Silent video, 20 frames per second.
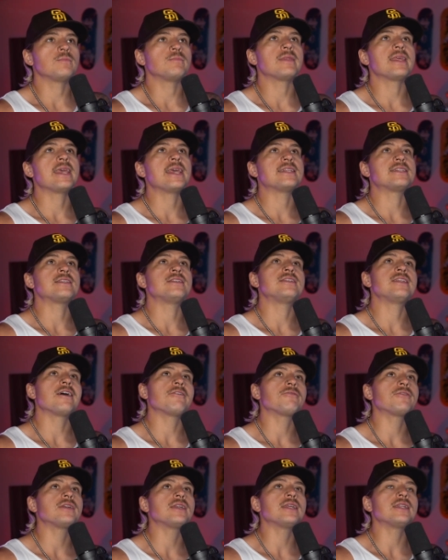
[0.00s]
it's
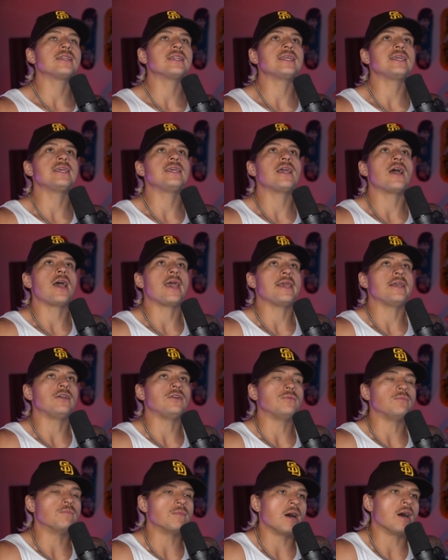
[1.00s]
definitely a
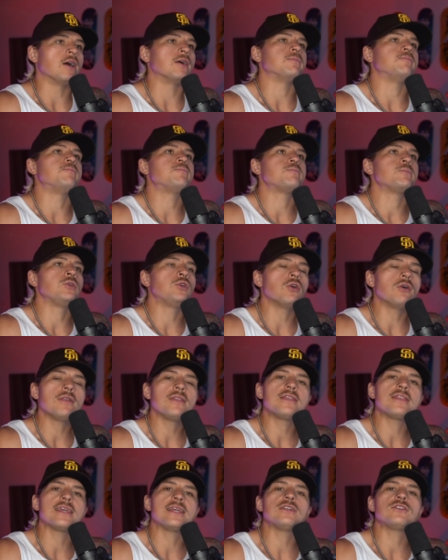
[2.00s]
a good
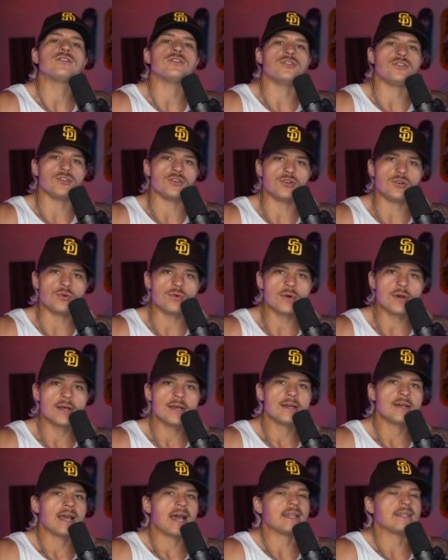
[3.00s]
thing to do,
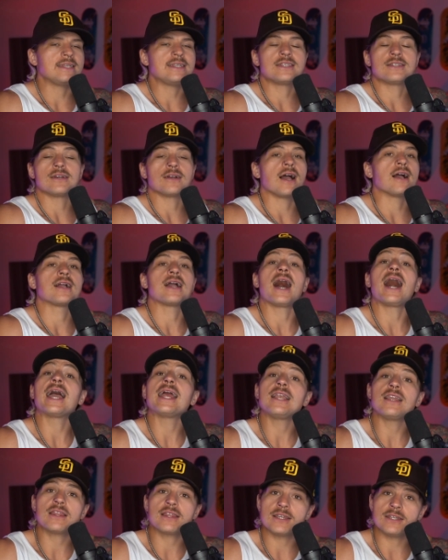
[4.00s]
at least a, a,
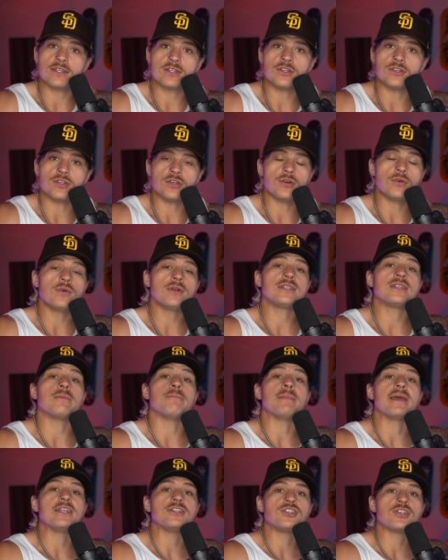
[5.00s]
kind thing to do, to
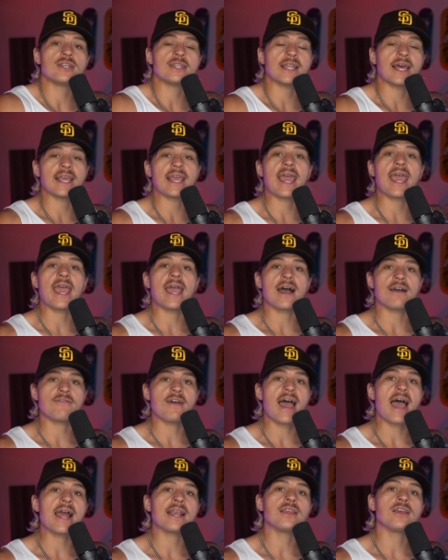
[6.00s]
mention, like, hey, I've
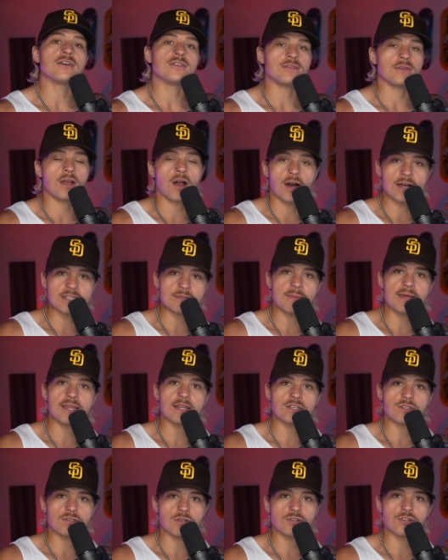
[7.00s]
had co- cosmetic
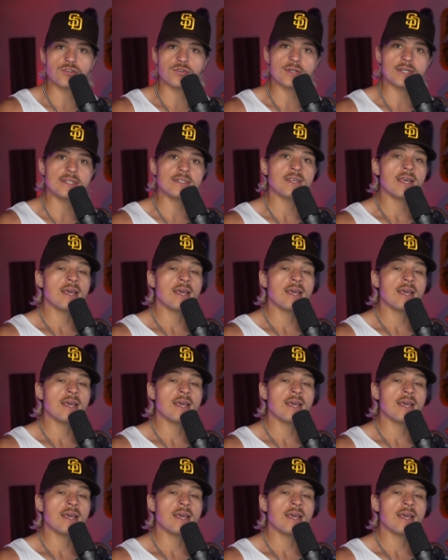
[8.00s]
surgeries.